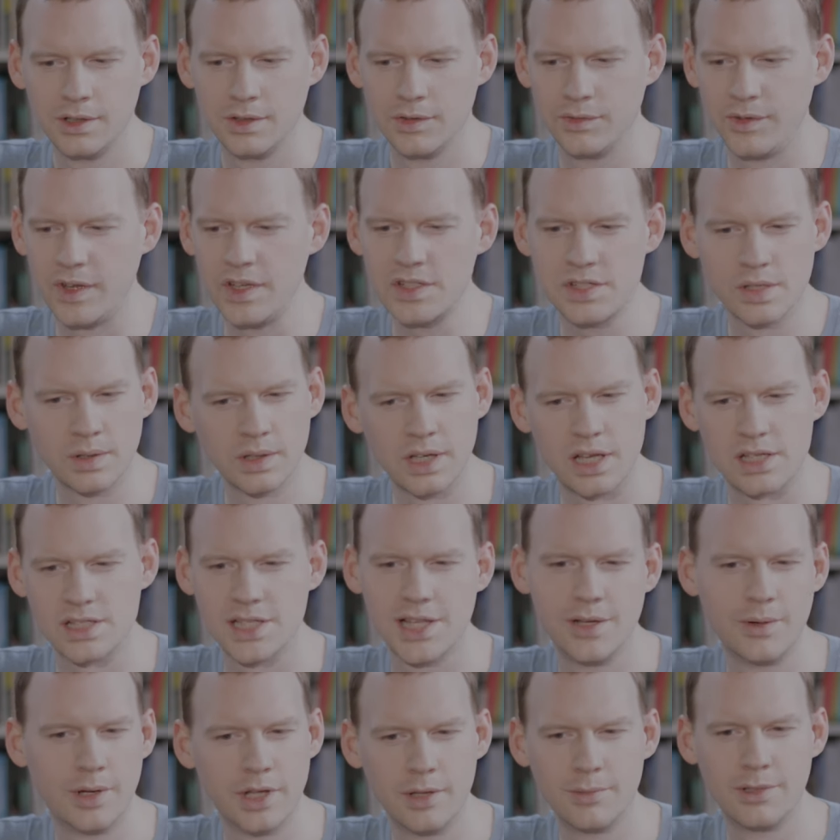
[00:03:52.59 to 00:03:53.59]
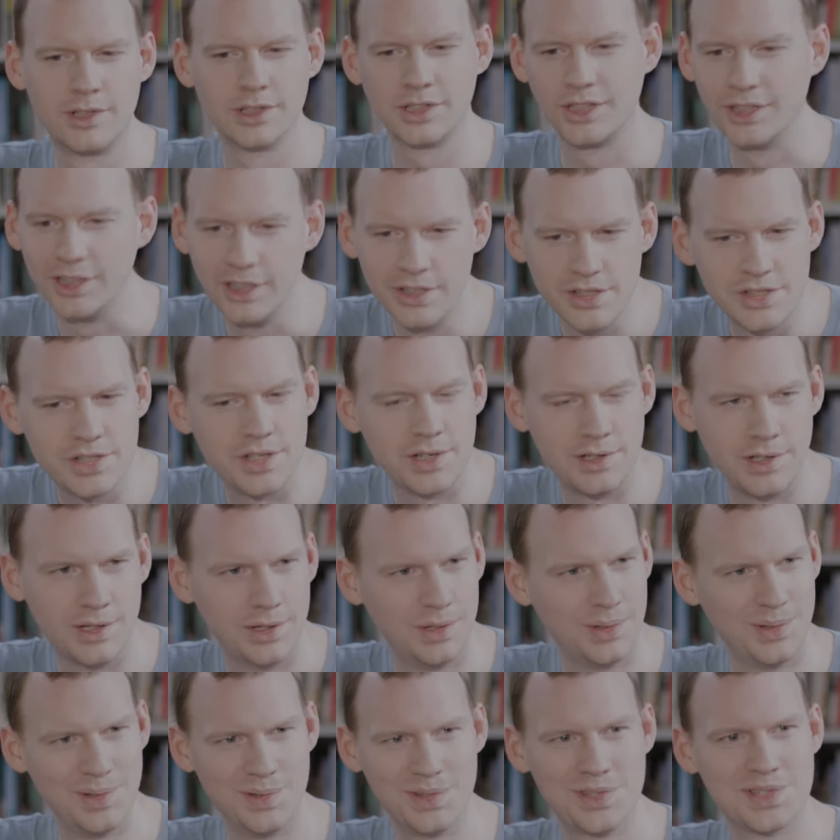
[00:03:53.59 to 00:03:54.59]
things don't get slower the more colors you
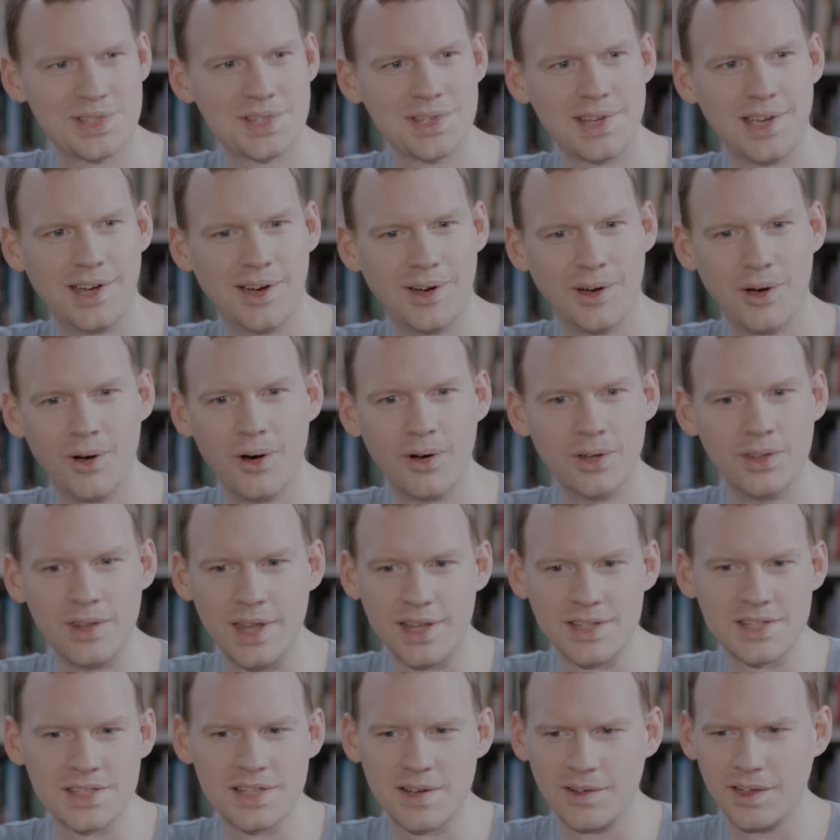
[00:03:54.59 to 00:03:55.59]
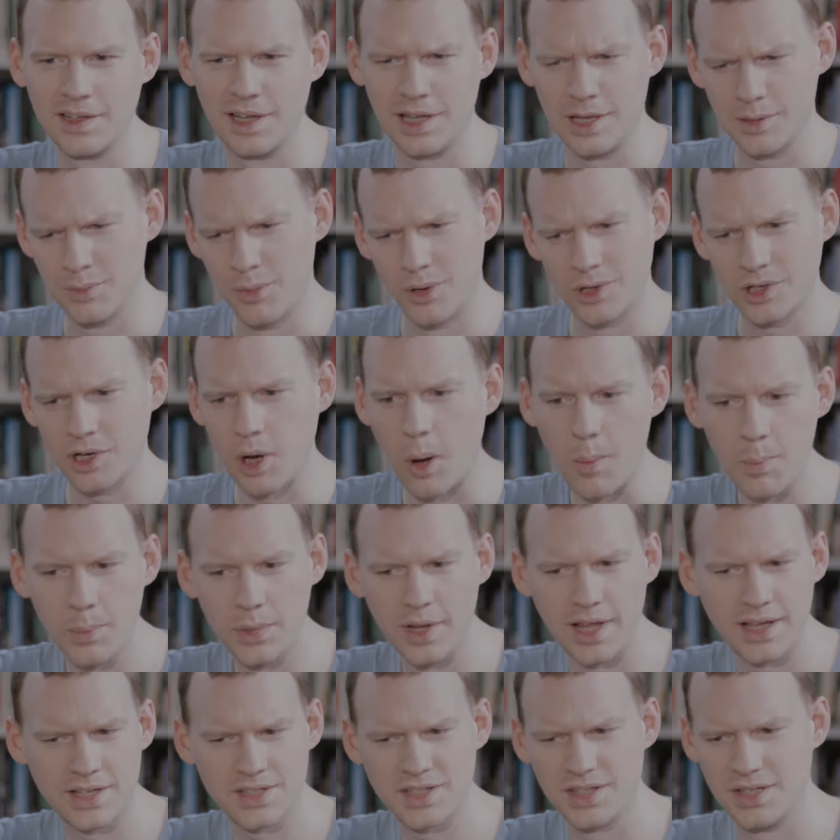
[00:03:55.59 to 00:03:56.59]
use or, or necessarily the more
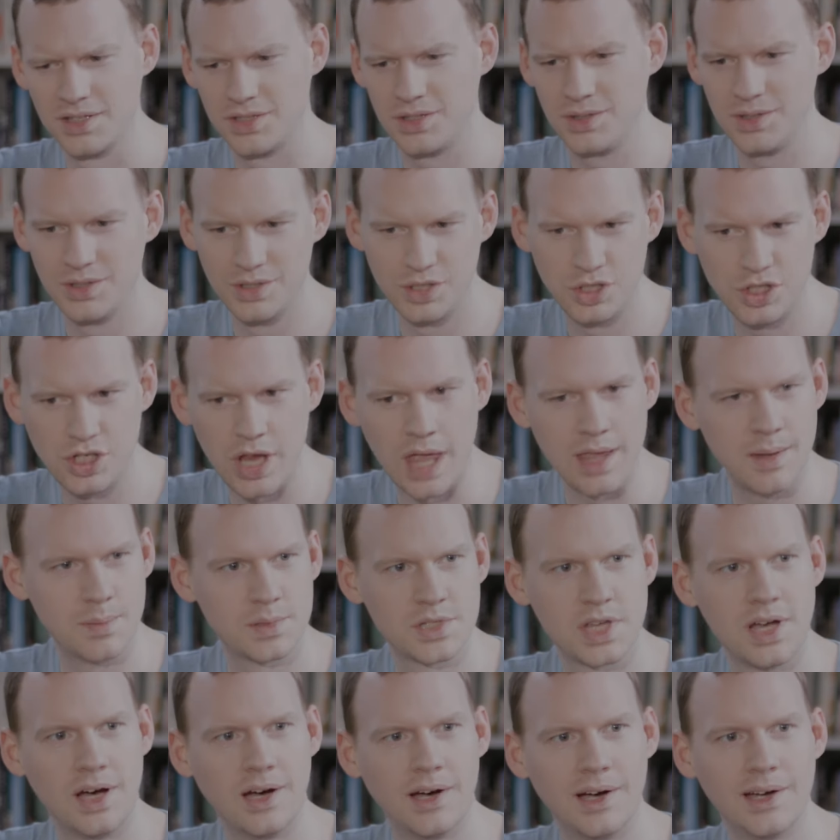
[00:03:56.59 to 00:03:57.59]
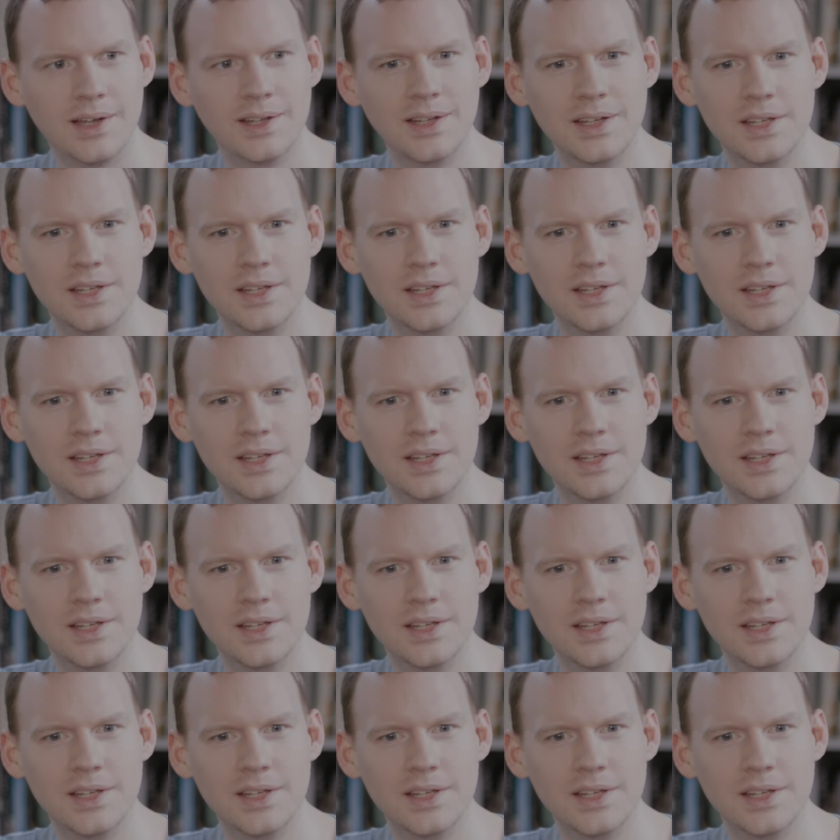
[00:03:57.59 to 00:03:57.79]
complex the shapes are.